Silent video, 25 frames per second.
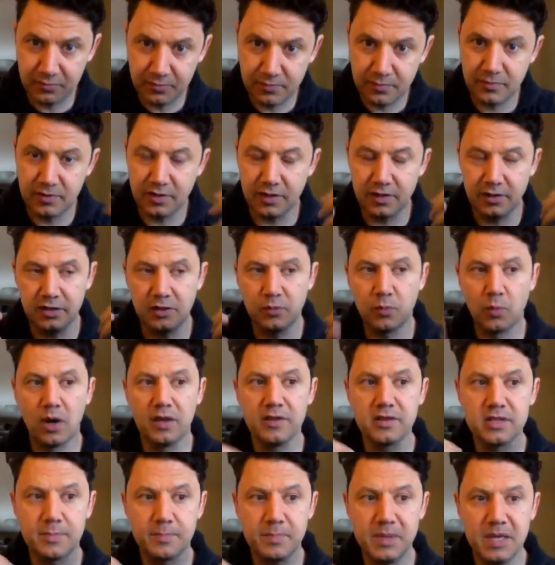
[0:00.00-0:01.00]
you
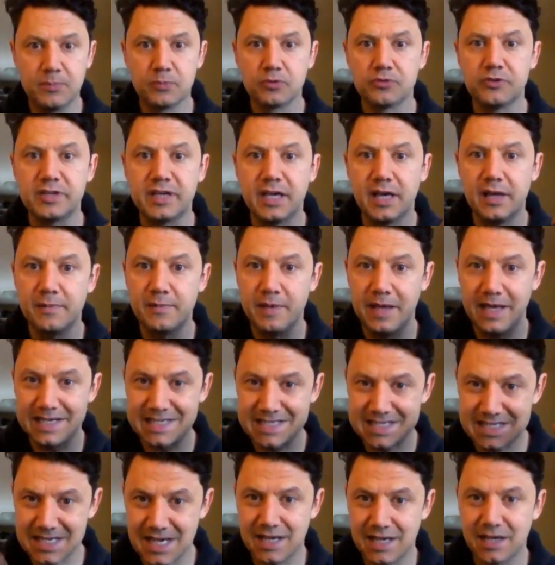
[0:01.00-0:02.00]
want the people to get
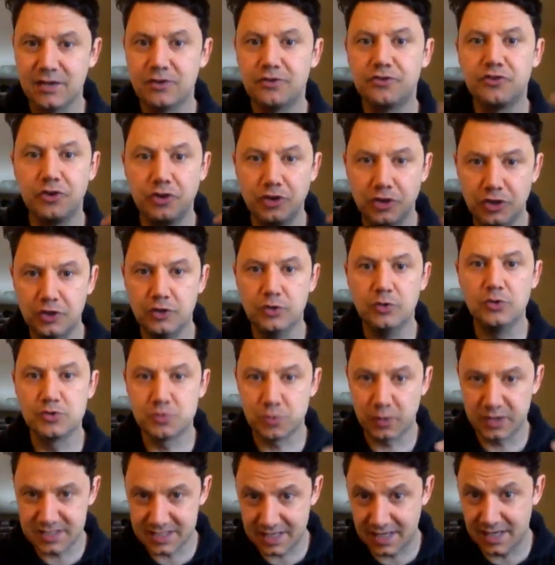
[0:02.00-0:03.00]
excited to use
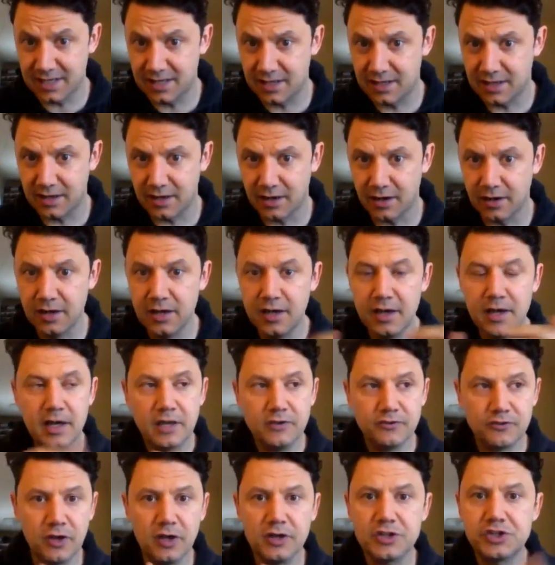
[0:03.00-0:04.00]
what's in there.
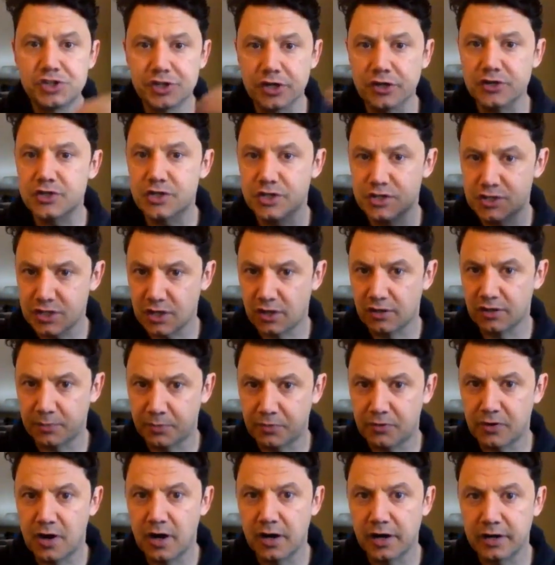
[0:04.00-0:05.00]
It's not just to sell the
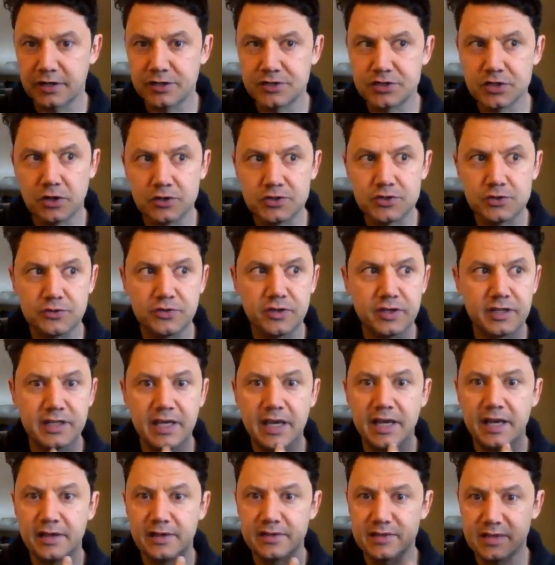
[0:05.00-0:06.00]
product; it's also to
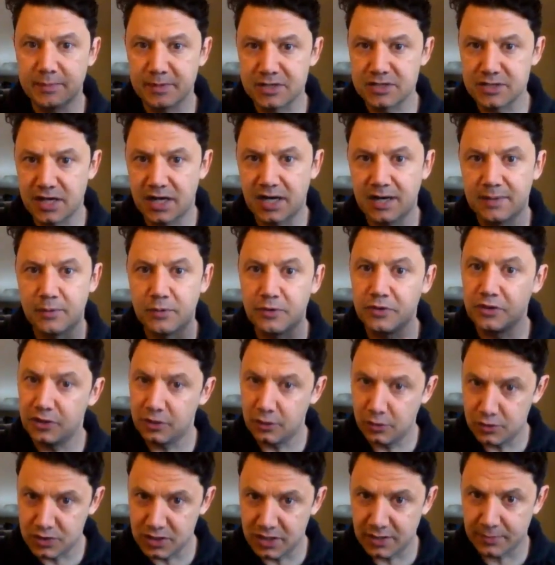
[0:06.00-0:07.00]
get them excited about
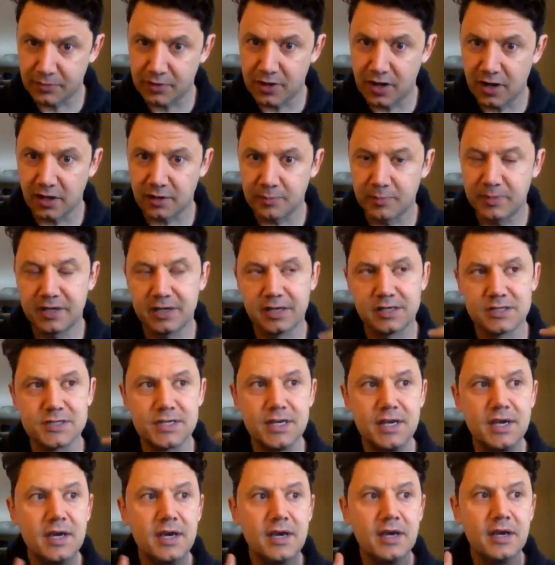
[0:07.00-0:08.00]
using the product.
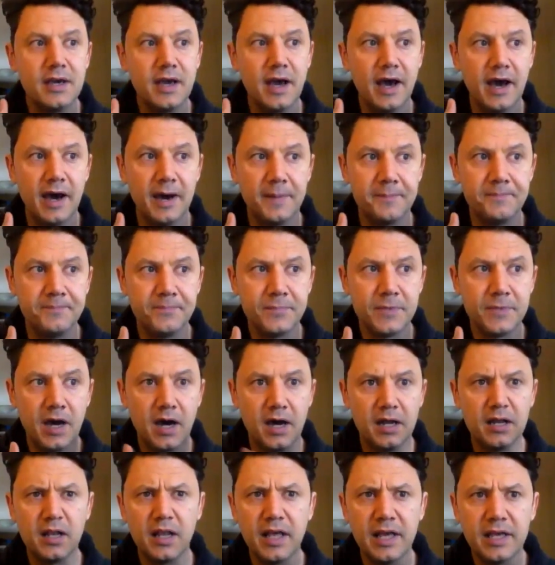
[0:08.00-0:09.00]
Because
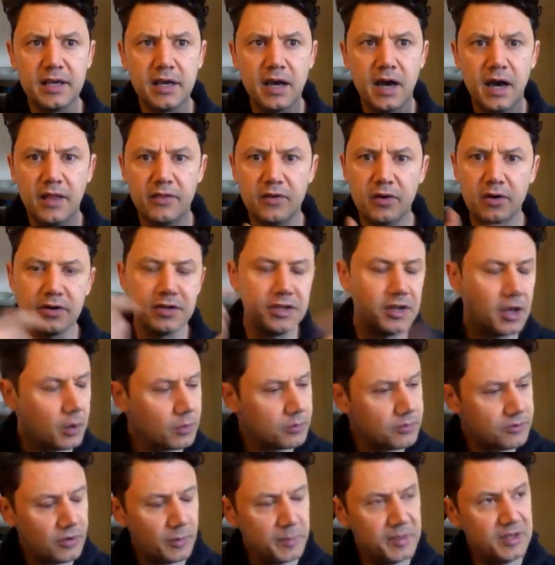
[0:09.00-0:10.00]
unlike other, you know,
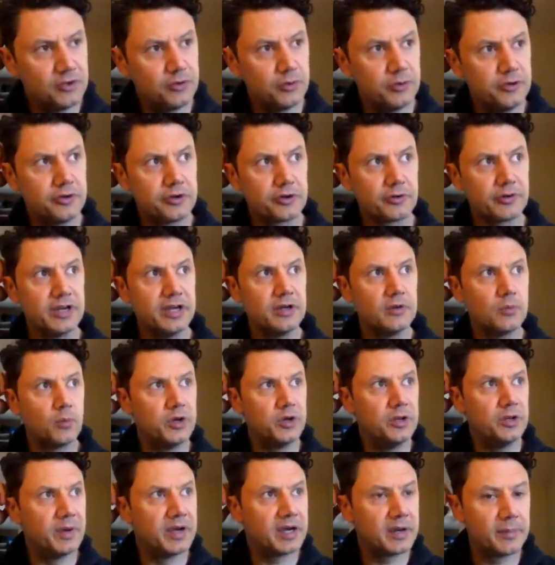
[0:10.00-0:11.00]
to a degree, when
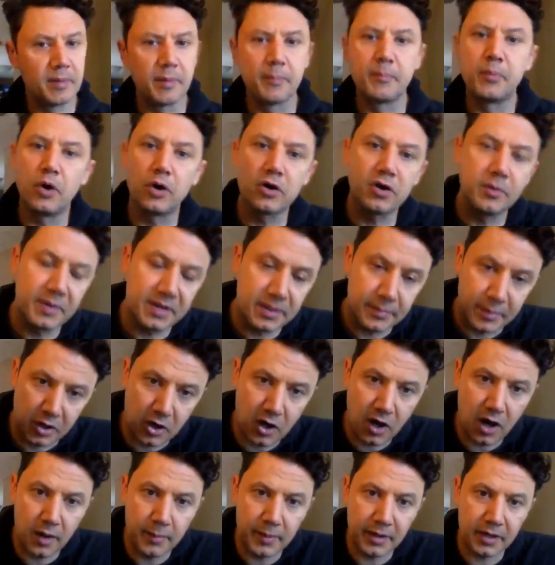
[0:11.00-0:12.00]
you pick up a book, you pick up a
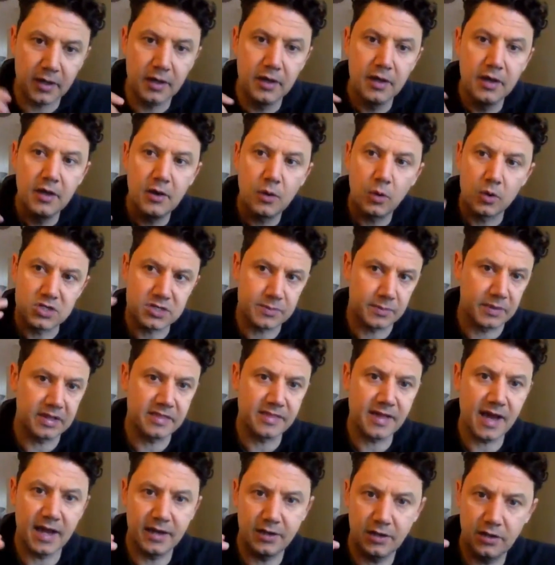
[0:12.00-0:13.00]
comic or something like
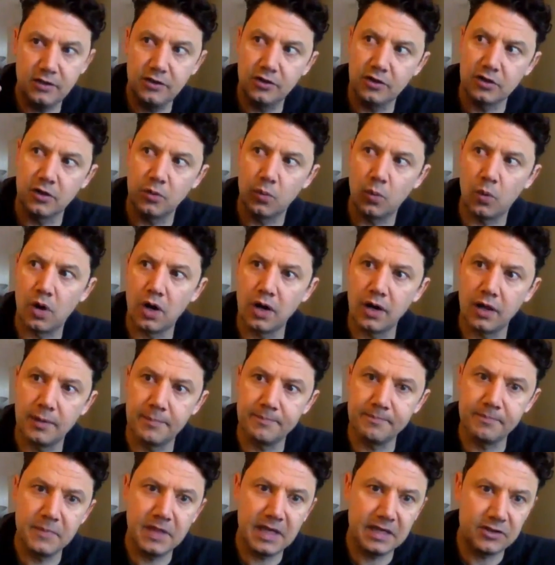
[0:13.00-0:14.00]
that, you're going to
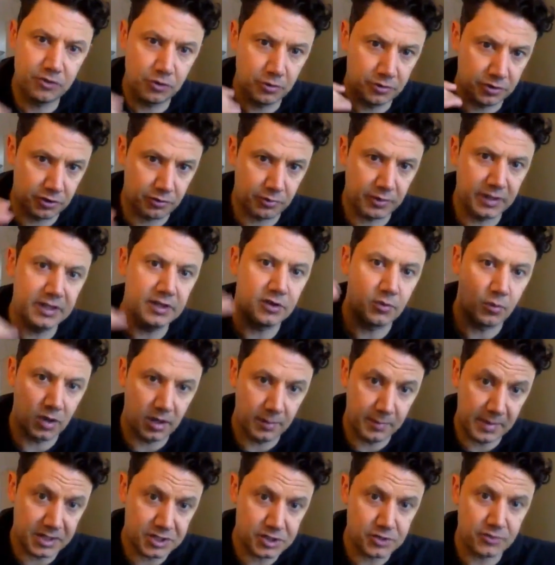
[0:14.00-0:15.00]
want to a degree, you want
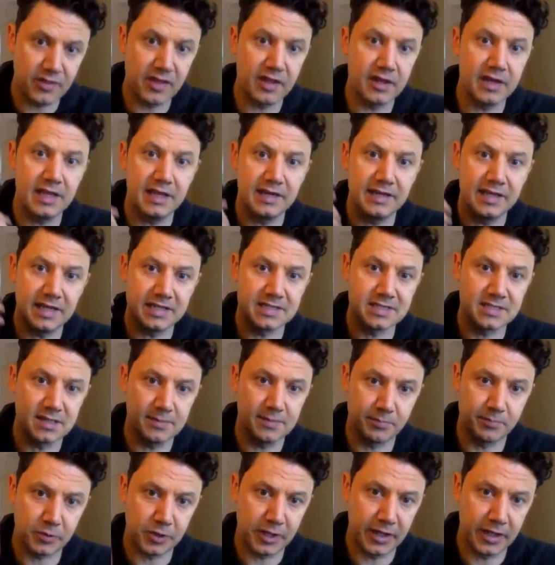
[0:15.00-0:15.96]
to make sure that it gets the